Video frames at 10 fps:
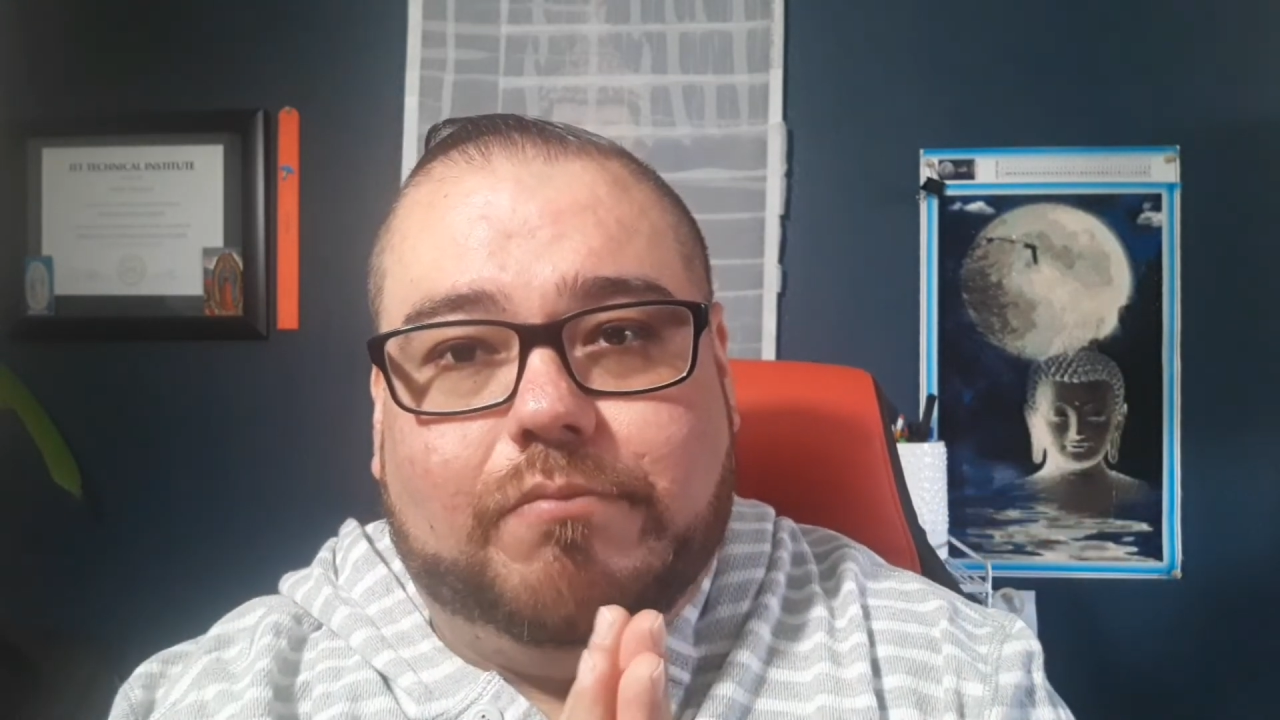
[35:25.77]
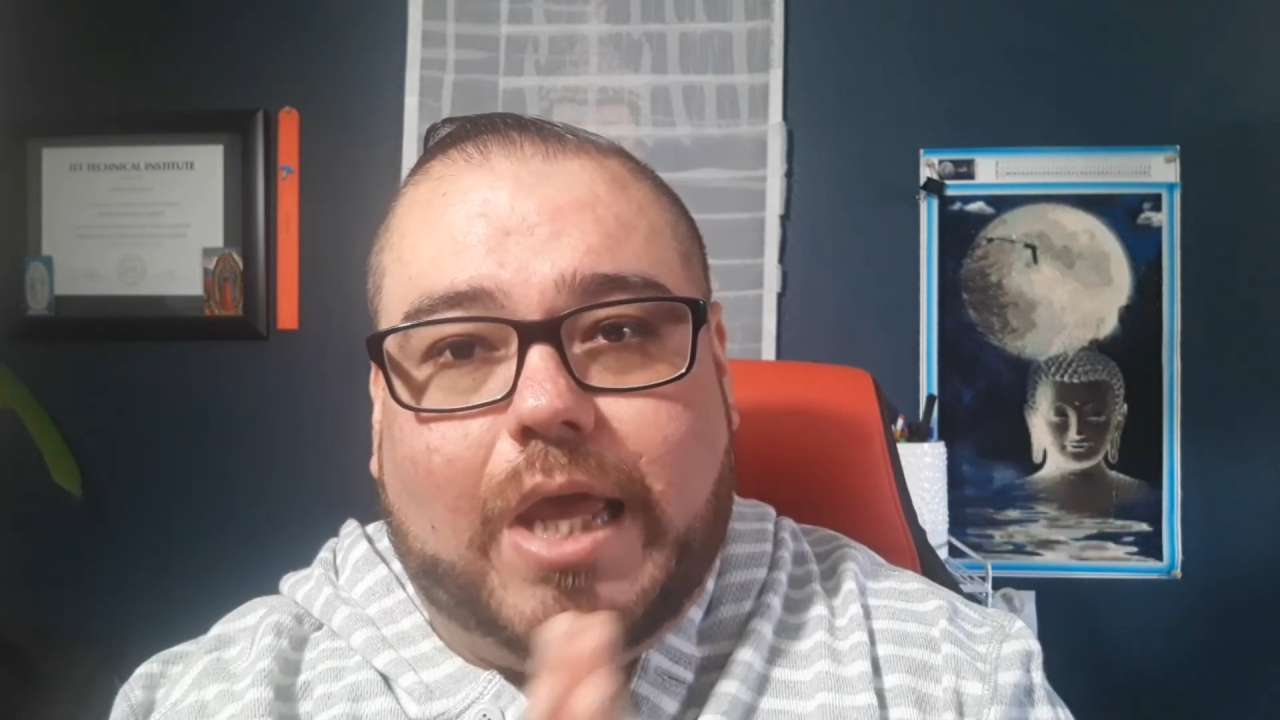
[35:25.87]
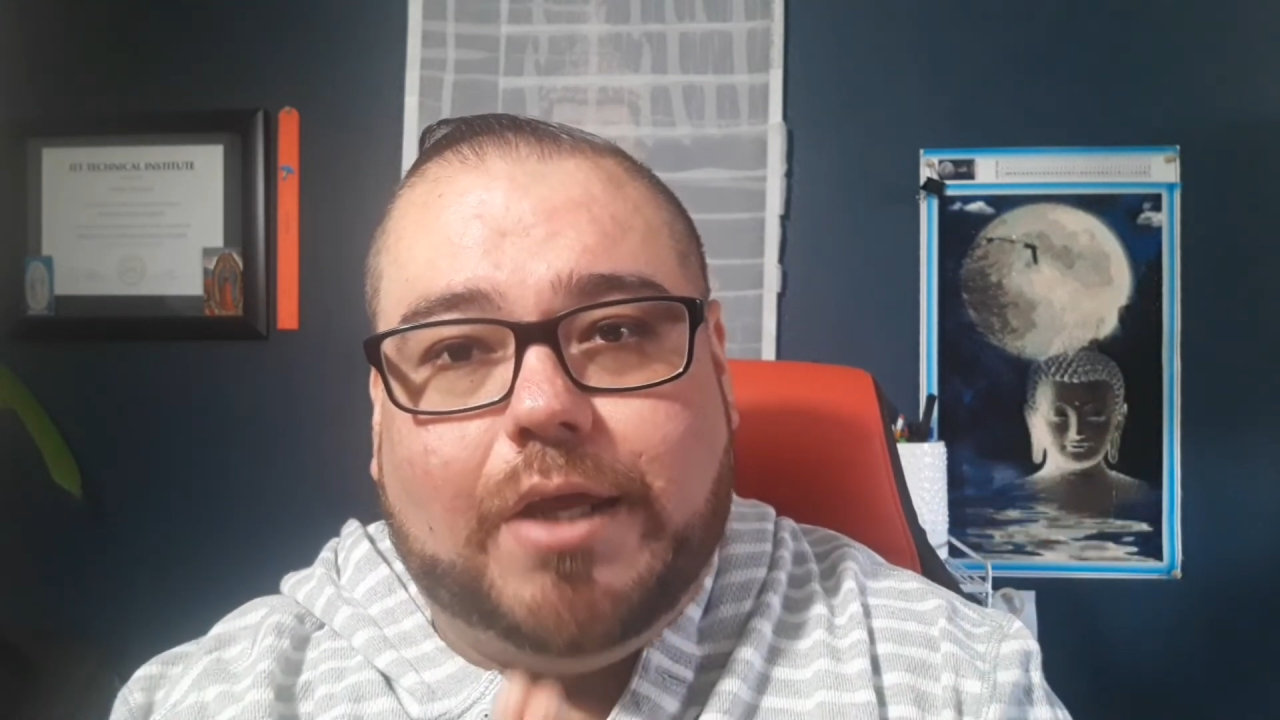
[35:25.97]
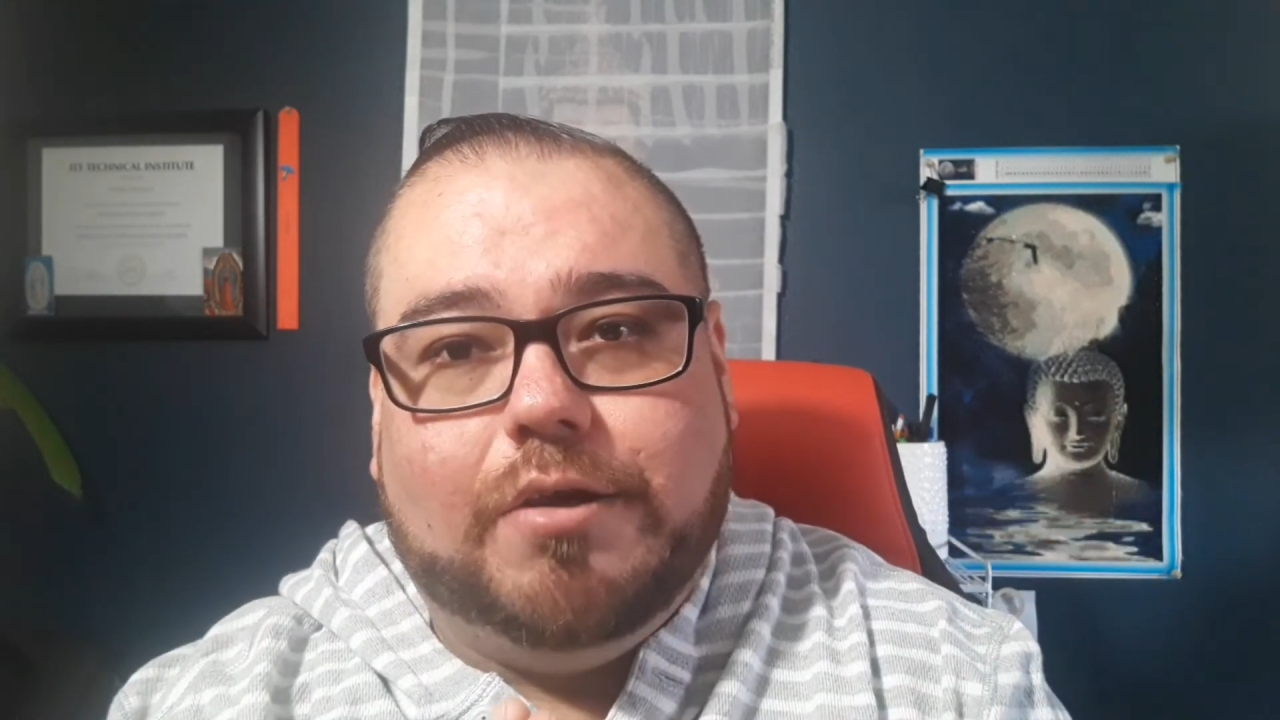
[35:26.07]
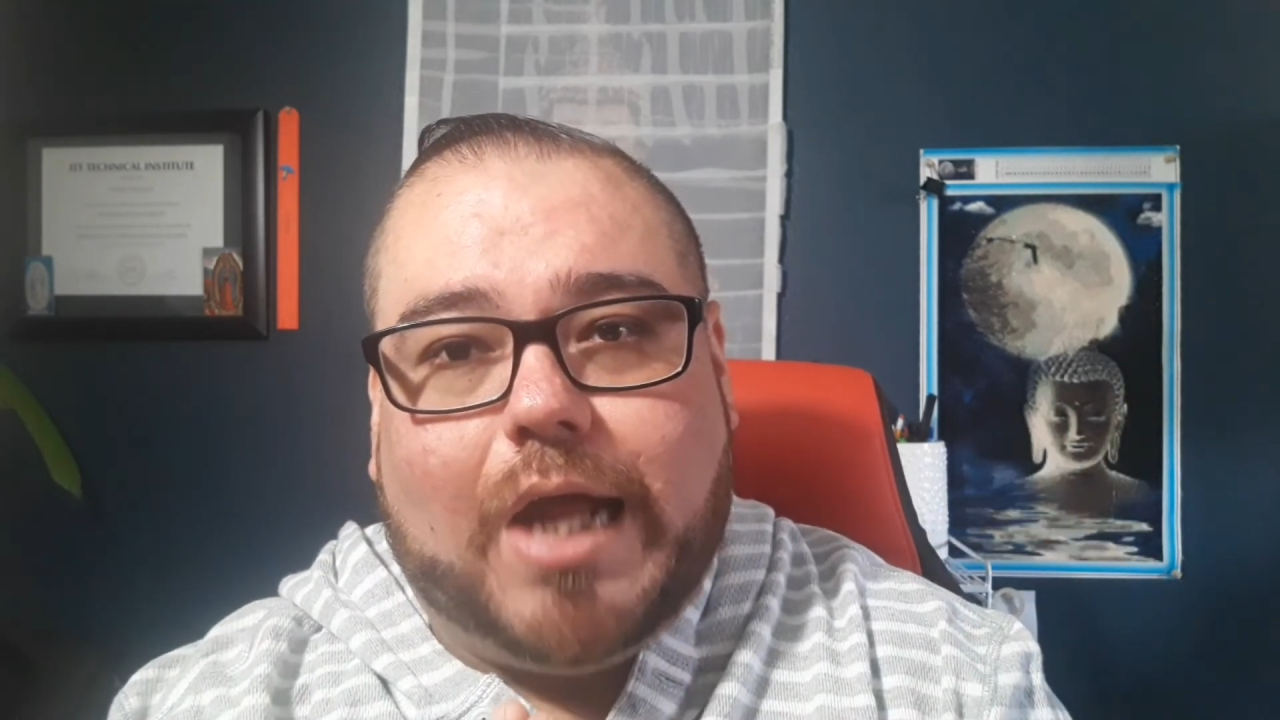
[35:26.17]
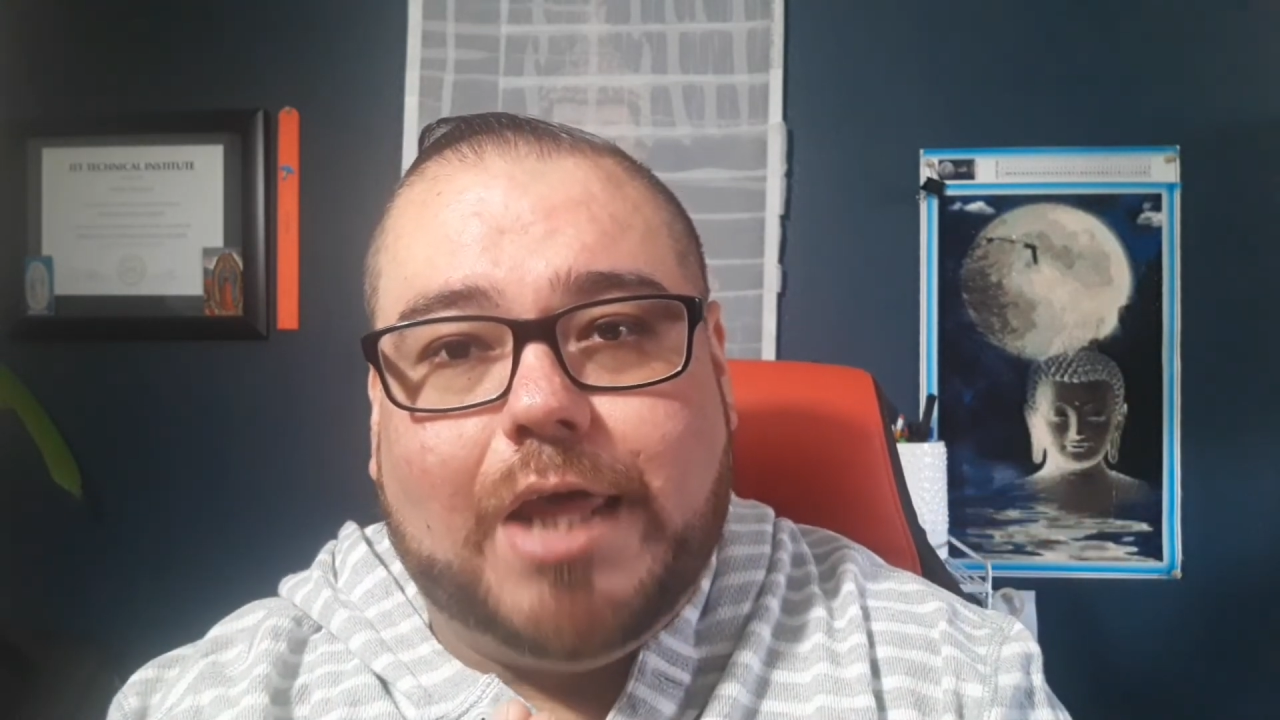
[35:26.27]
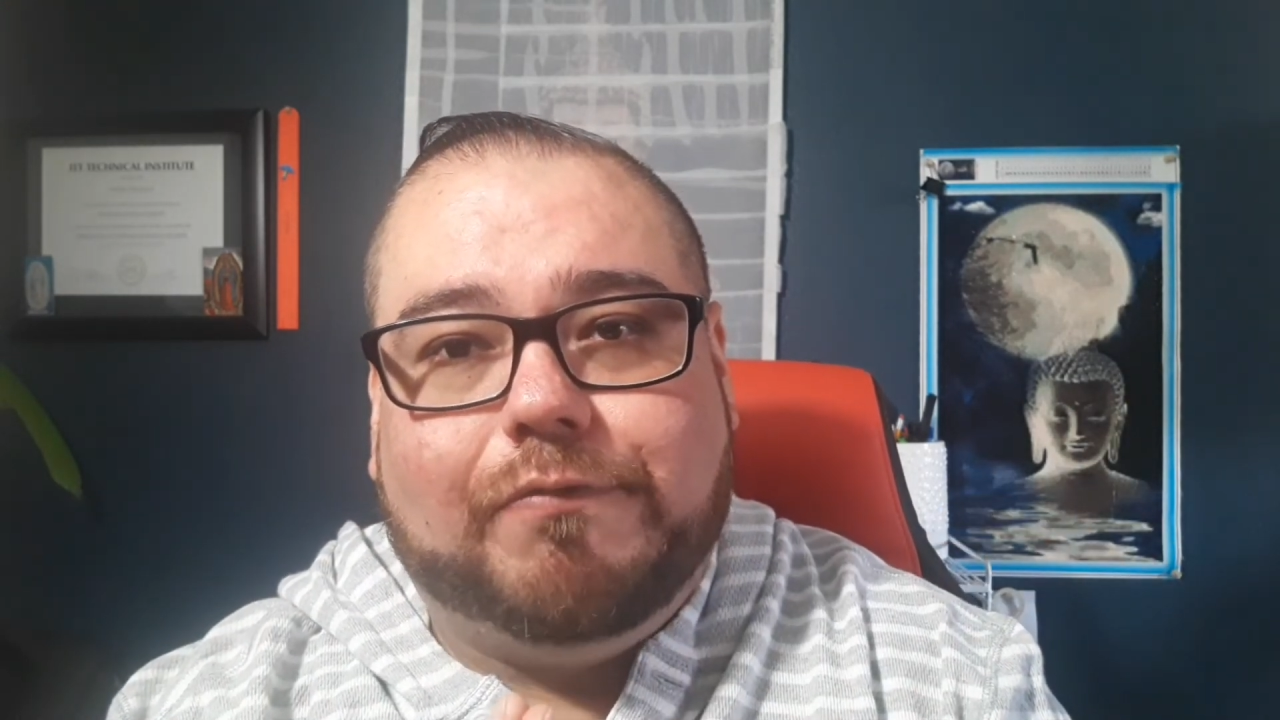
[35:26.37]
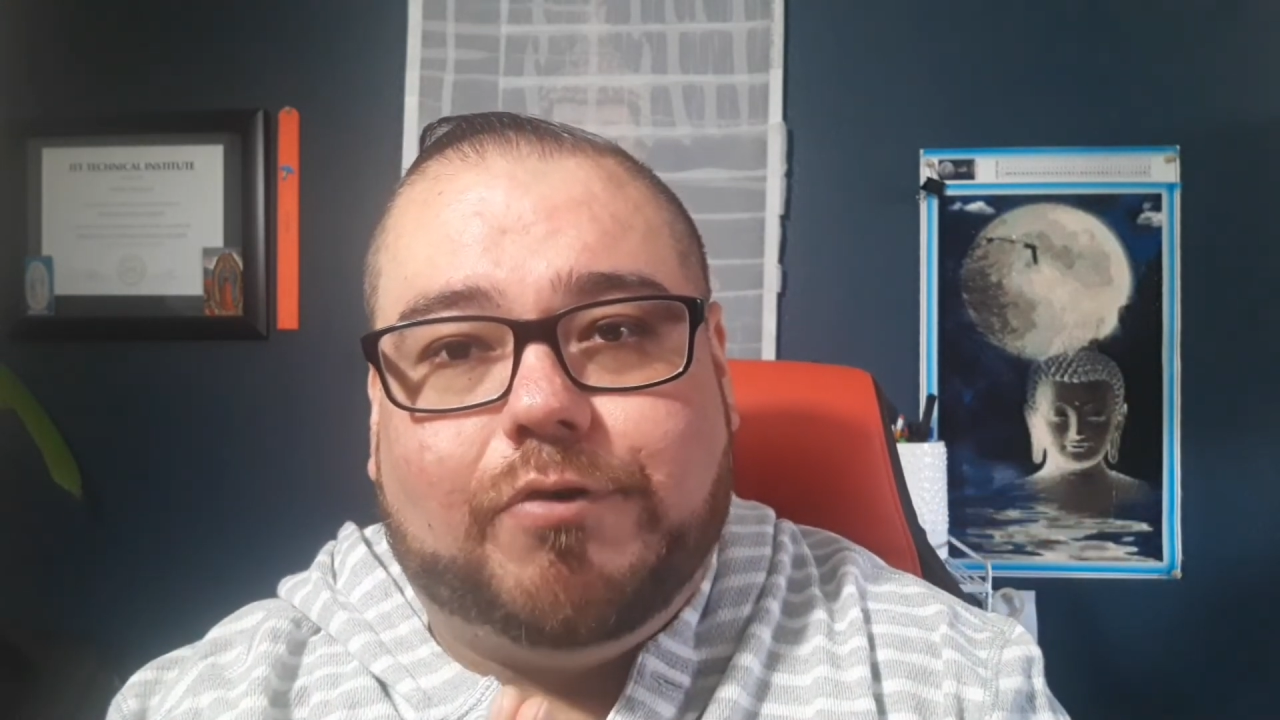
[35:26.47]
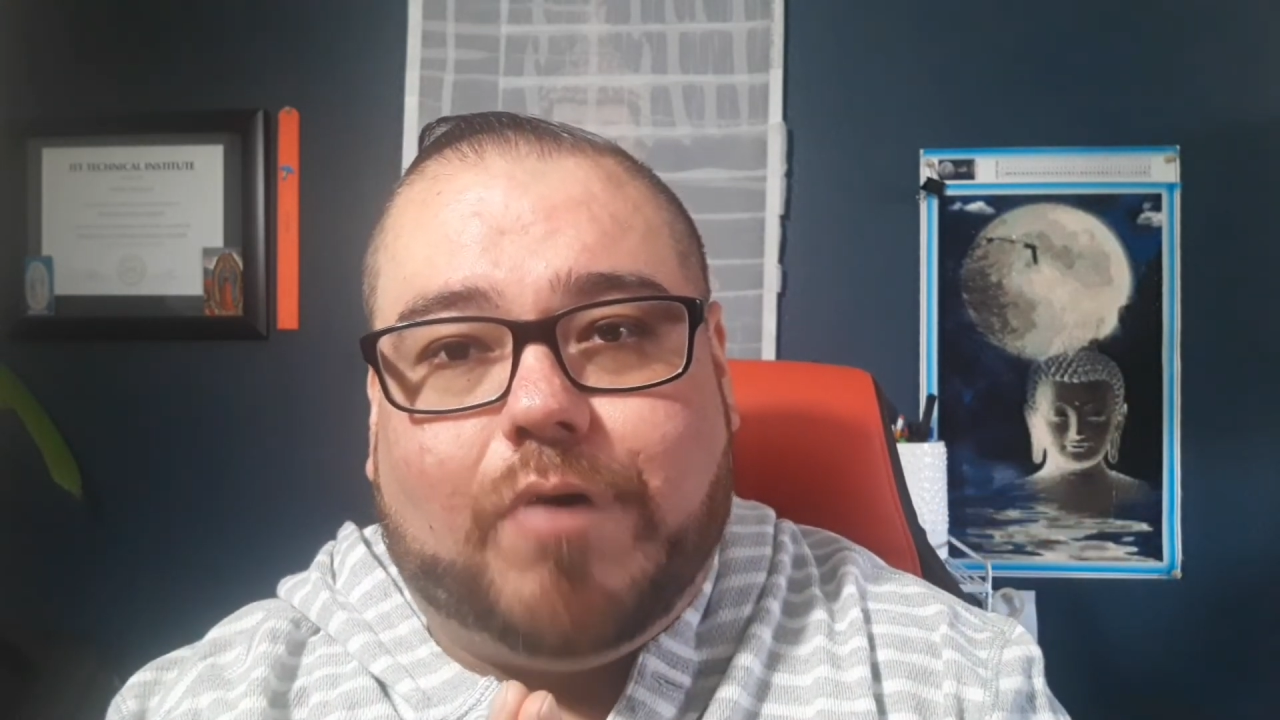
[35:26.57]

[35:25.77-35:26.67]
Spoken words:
thank you guys for